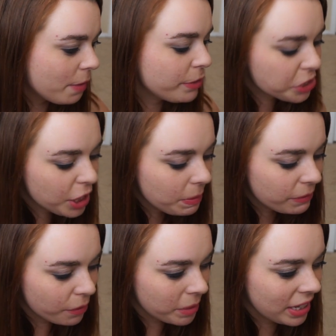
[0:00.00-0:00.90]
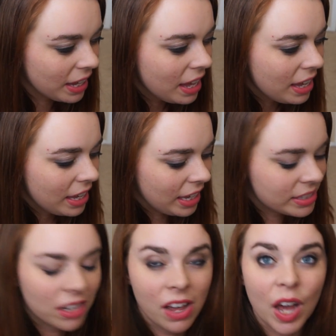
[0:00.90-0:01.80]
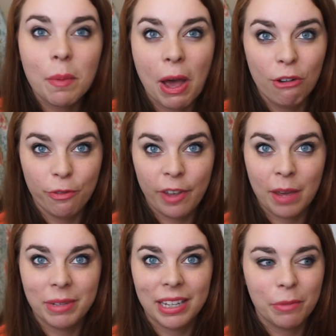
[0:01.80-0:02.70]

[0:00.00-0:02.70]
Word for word: Fish keeping for me is a lot about family.